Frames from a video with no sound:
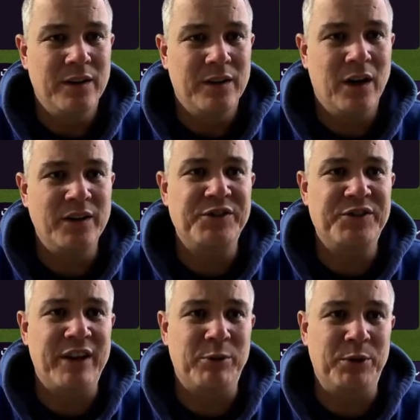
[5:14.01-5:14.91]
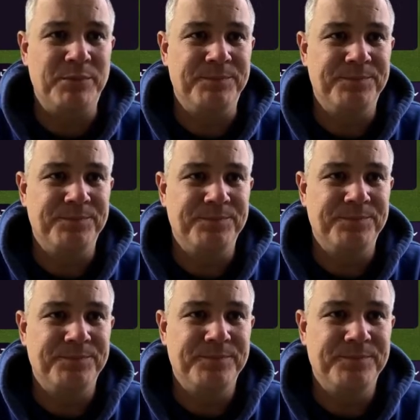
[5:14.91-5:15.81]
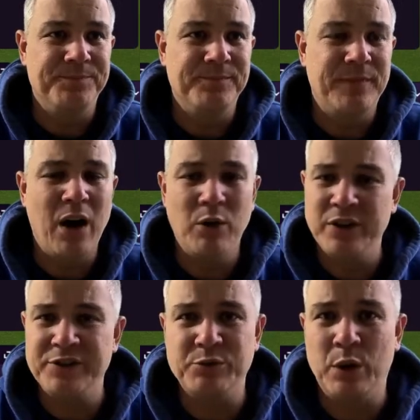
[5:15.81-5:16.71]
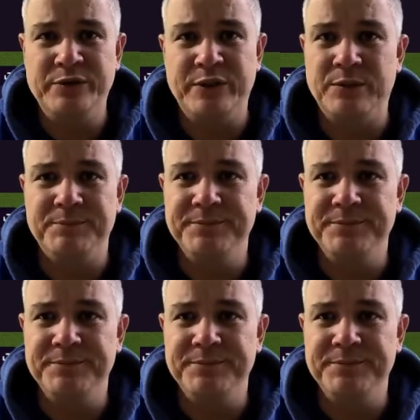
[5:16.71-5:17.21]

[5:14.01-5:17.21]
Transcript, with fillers: Oh, this is terrible. Oh, this is woeful.